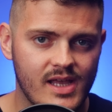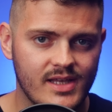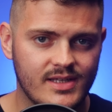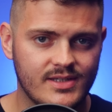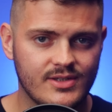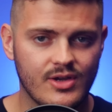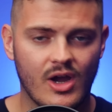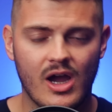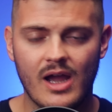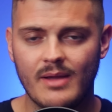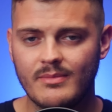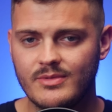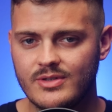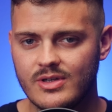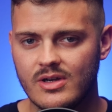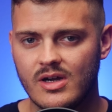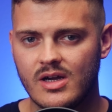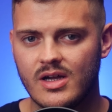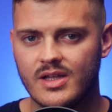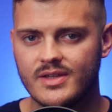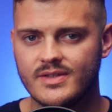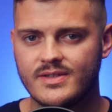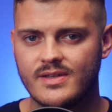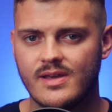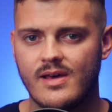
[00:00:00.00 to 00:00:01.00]
it's time to
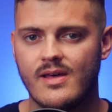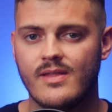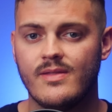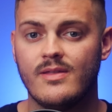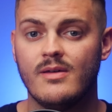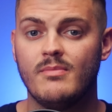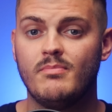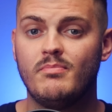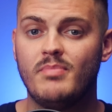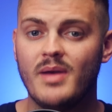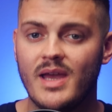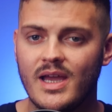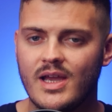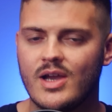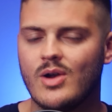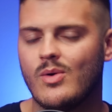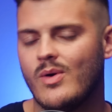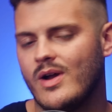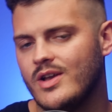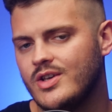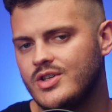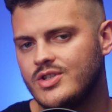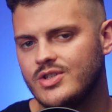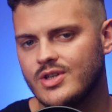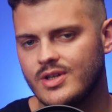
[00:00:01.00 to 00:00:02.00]
answer the big
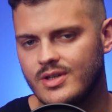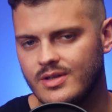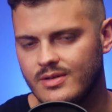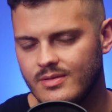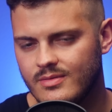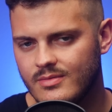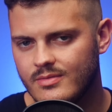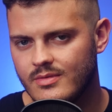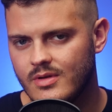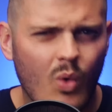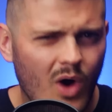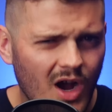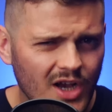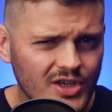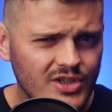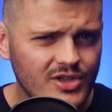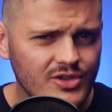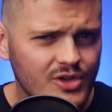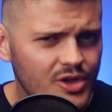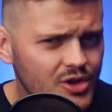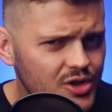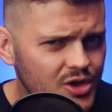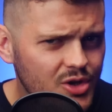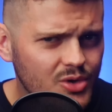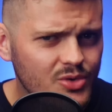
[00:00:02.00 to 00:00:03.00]
question. Why
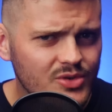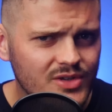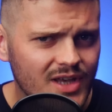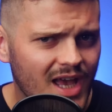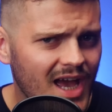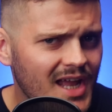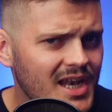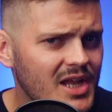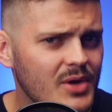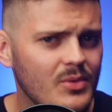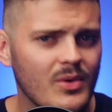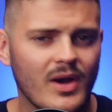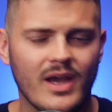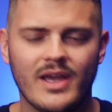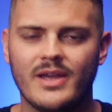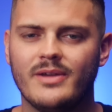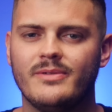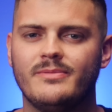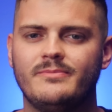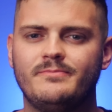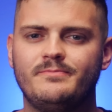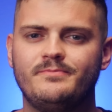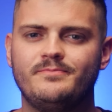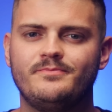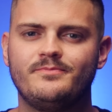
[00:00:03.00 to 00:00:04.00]
should you use it anyway?
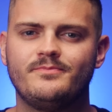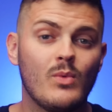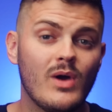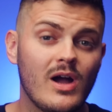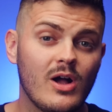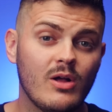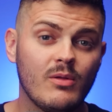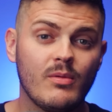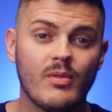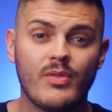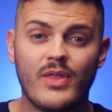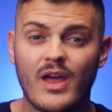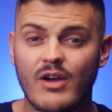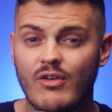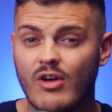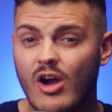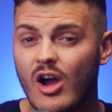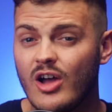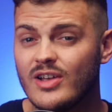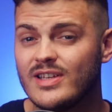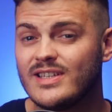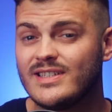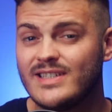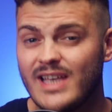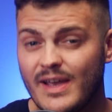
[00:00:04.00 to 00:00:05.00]
Well, there
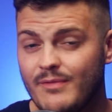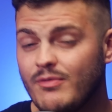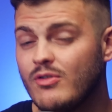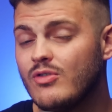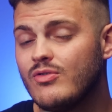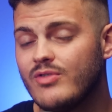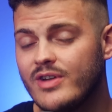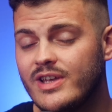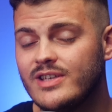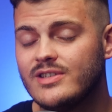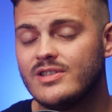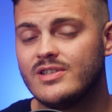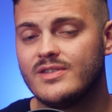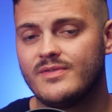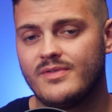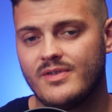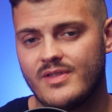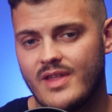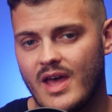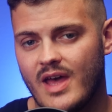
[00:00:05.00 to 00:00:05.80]
are several reasons for